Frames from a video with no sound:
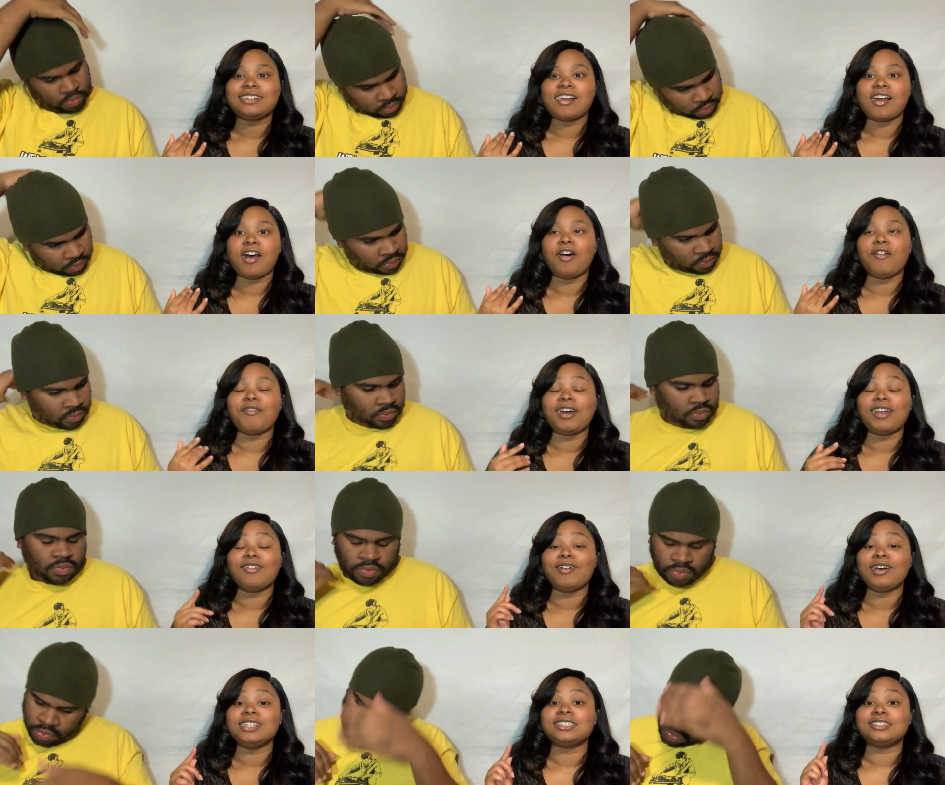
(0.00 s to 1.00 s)
Speaker 1: or
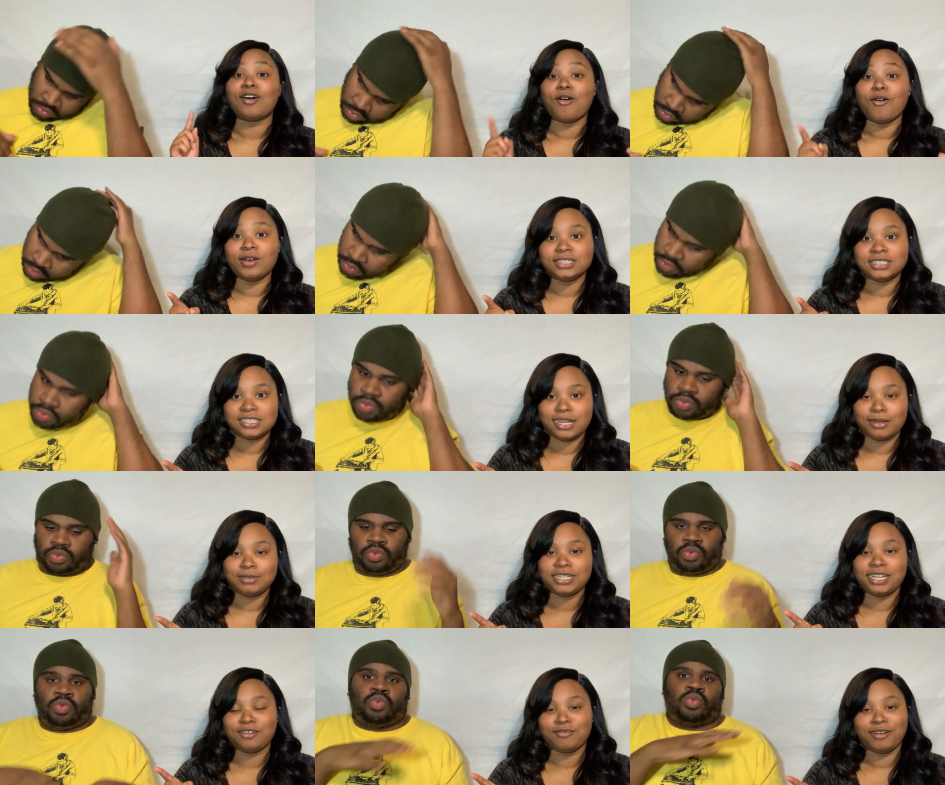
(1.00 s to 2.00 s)
follow us on
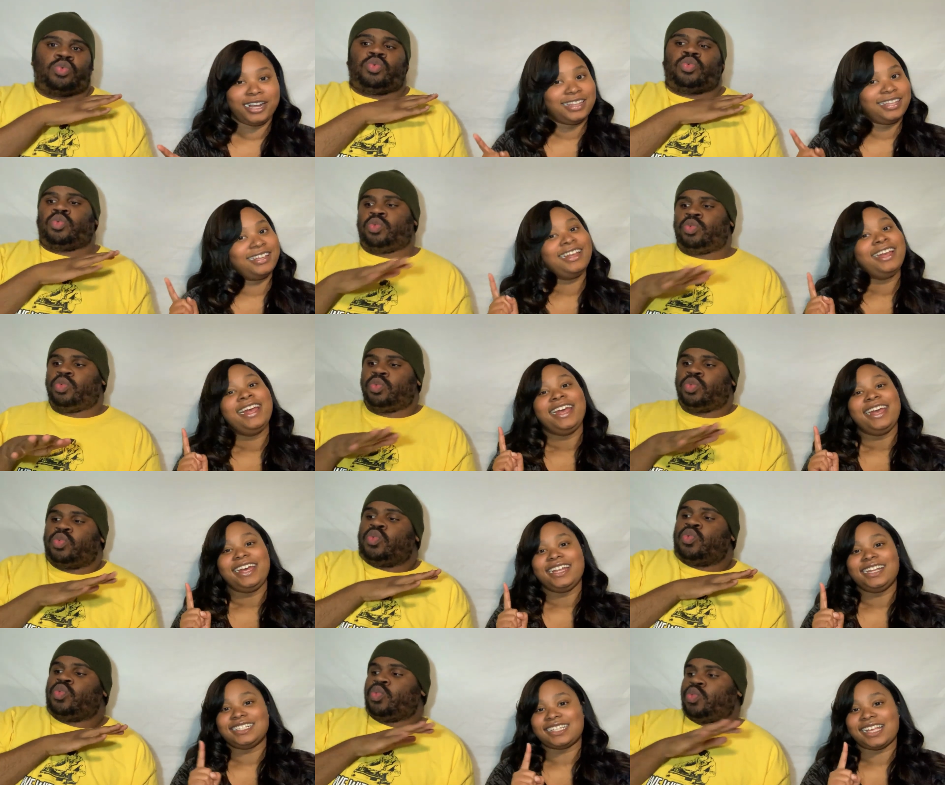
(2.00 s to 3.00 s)
Snapchat rather.
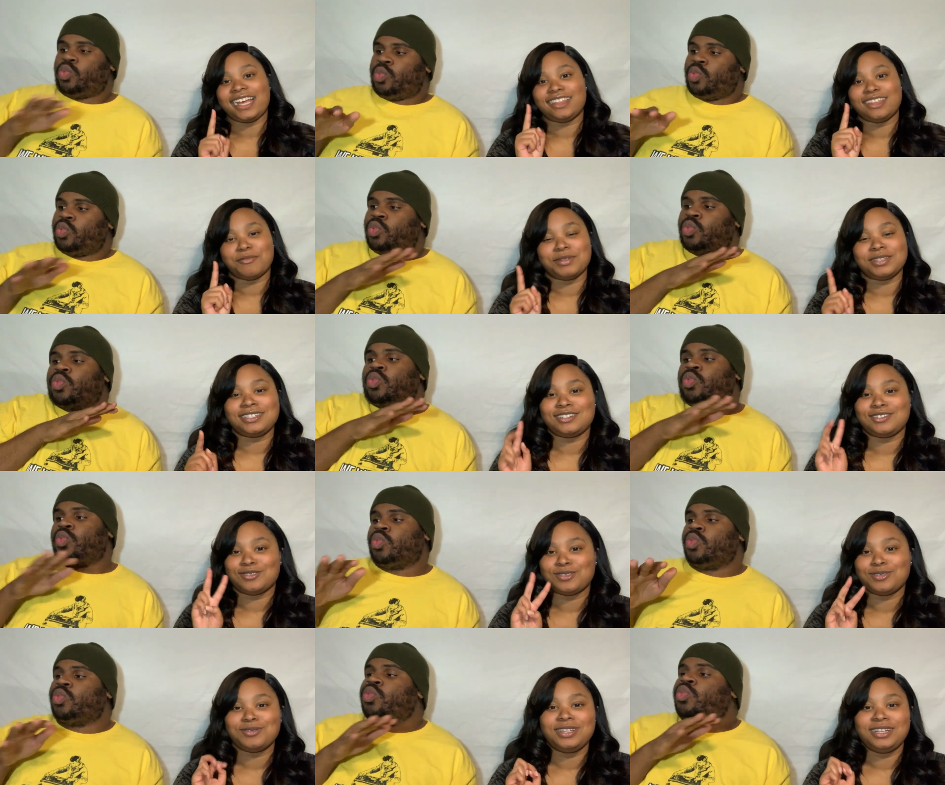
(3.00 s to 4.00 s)
It is at The
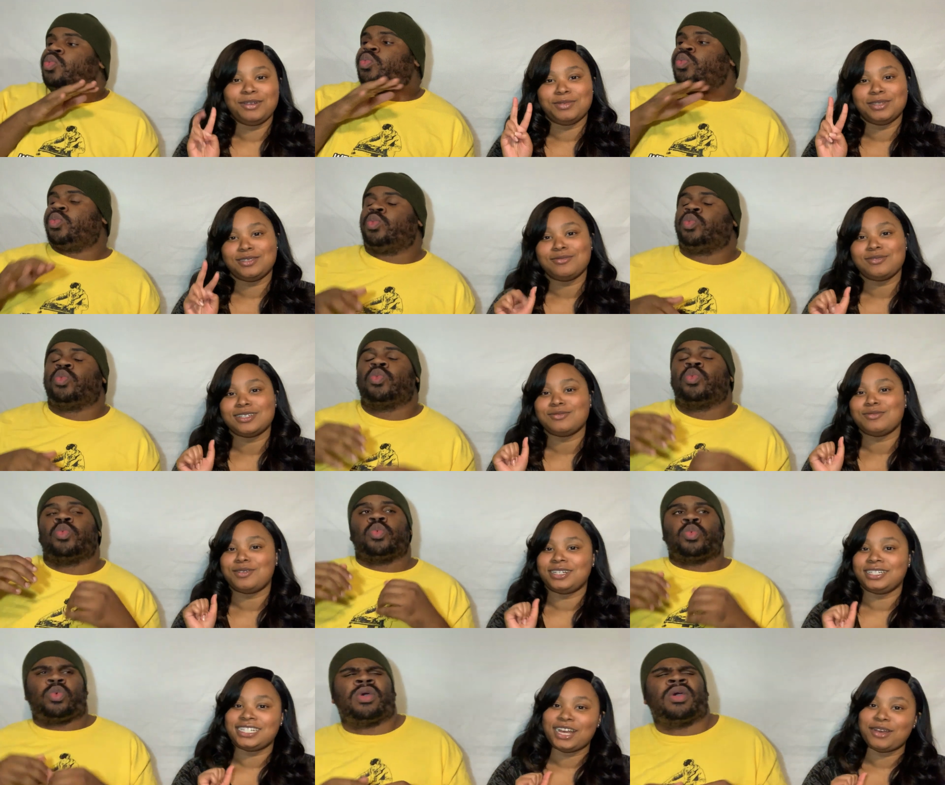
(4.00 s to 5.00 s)
Potential 2, the number 2, because we
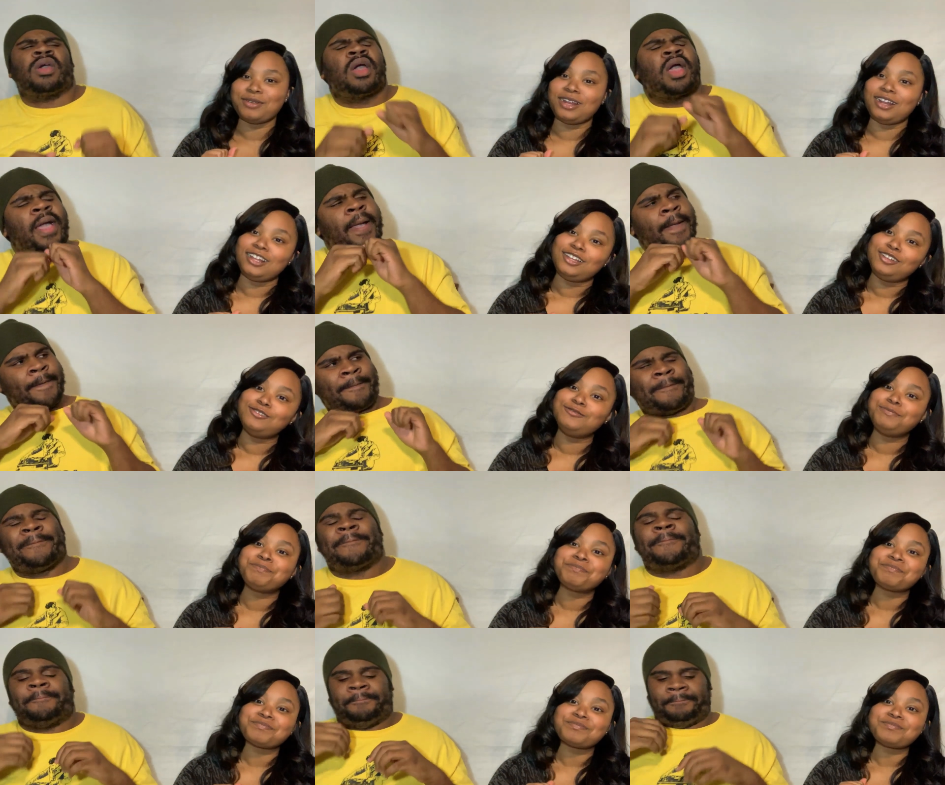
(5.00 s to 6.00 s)
want to chat with all
Speaker 2: of
Speaker 1: you.
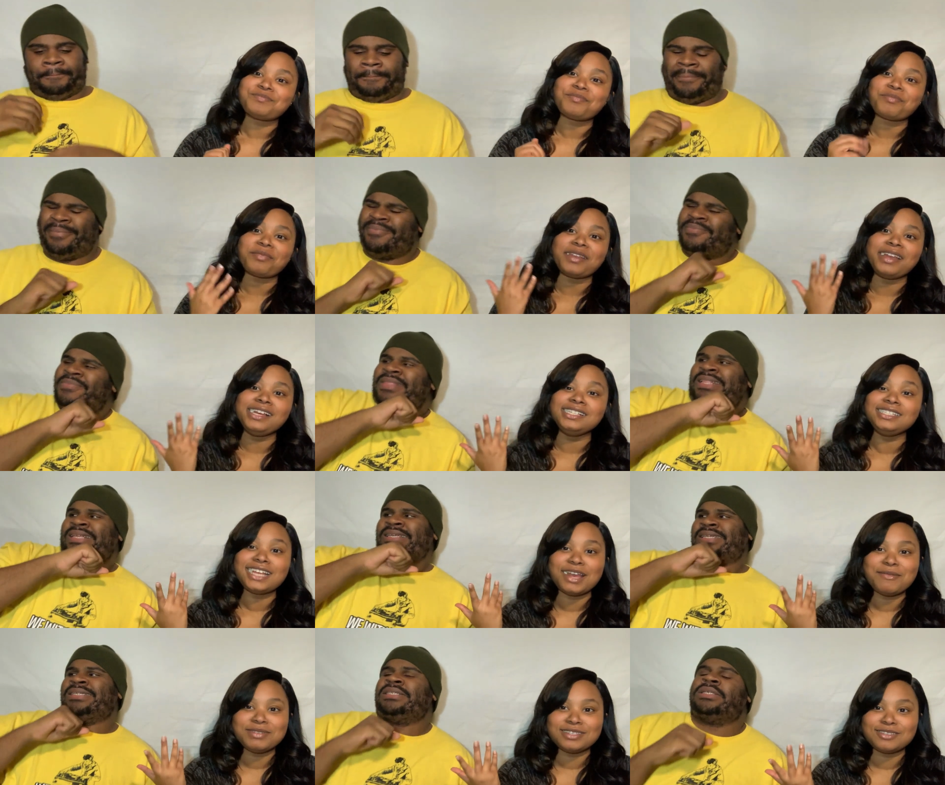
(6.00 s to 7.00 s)
His
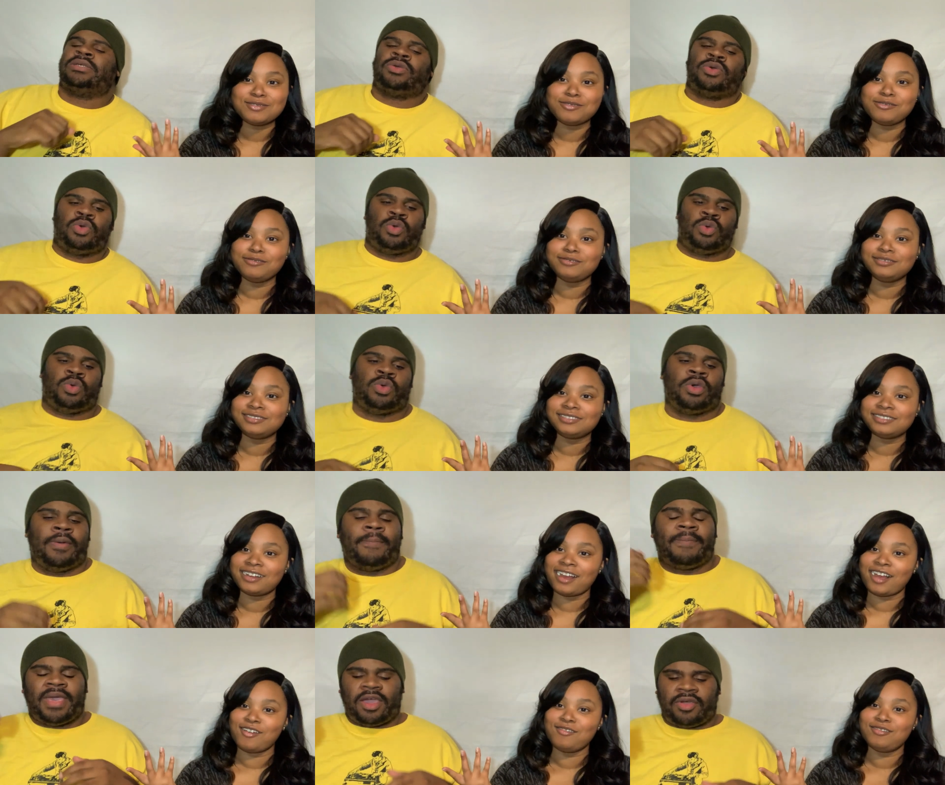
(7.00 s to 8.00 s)
name is who?
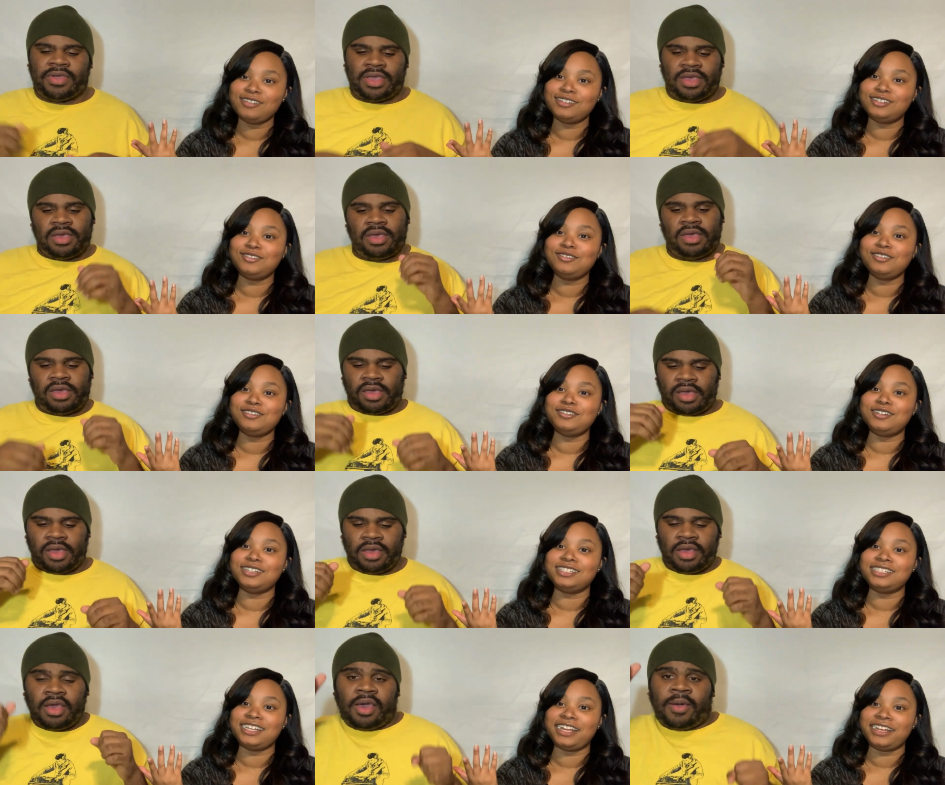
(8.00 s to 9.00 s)
Speaker 2: Mary.
Speaker 1: Who are you
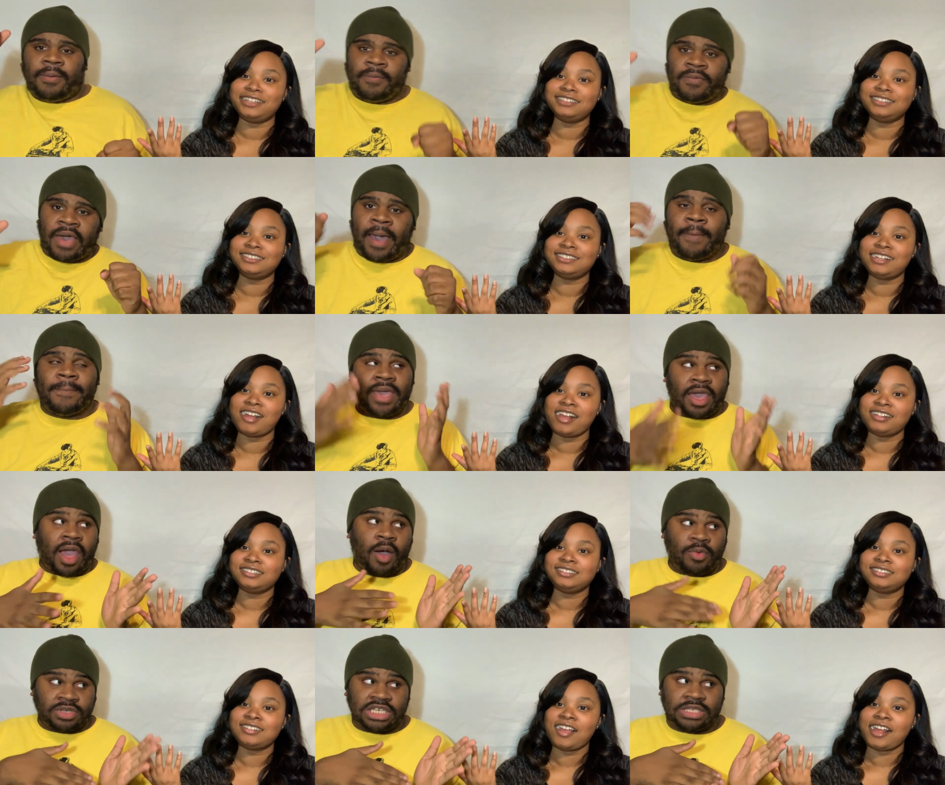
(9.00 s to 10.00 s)
up to?
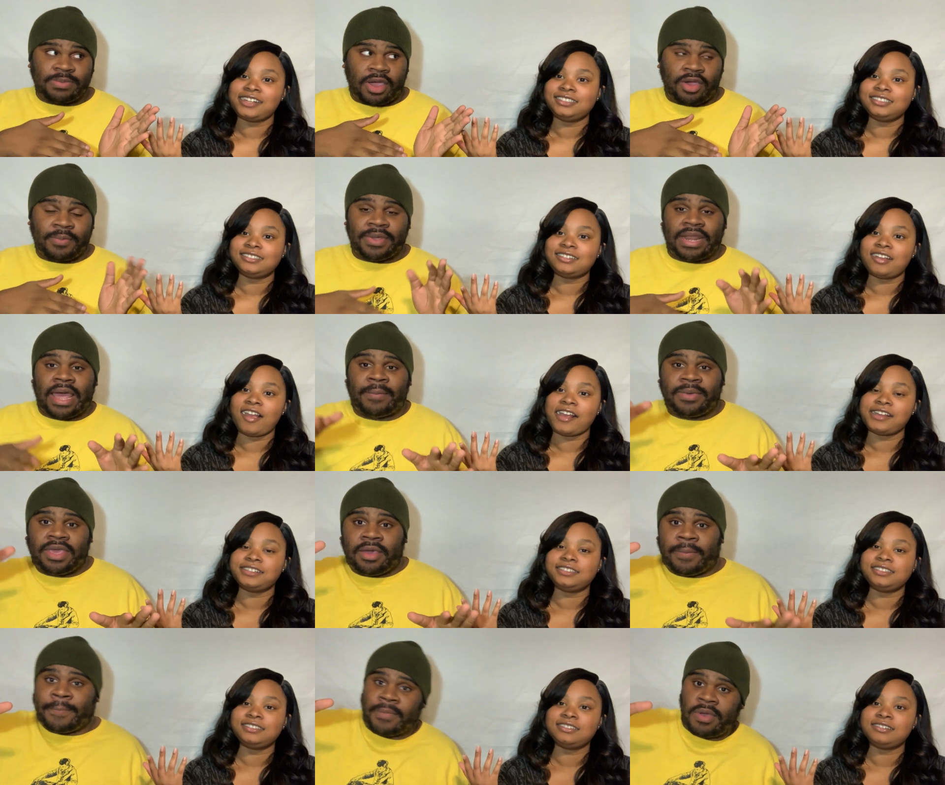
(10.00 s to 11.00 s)
Speaker 2: I was just married, but now I'm Kim.